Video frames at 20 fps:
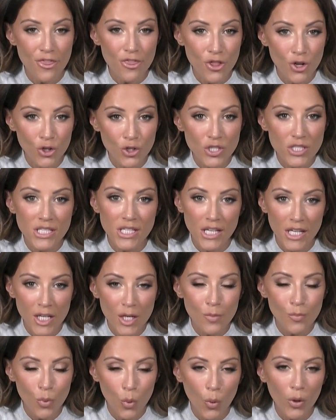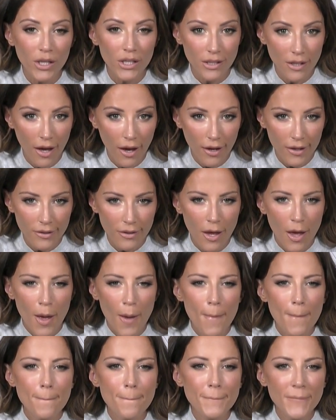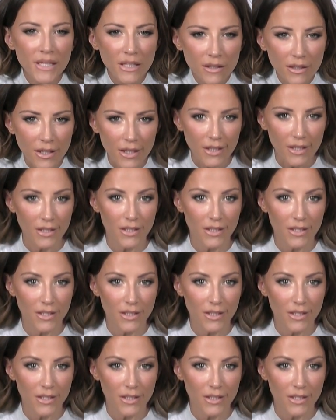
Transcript: 13.9 million.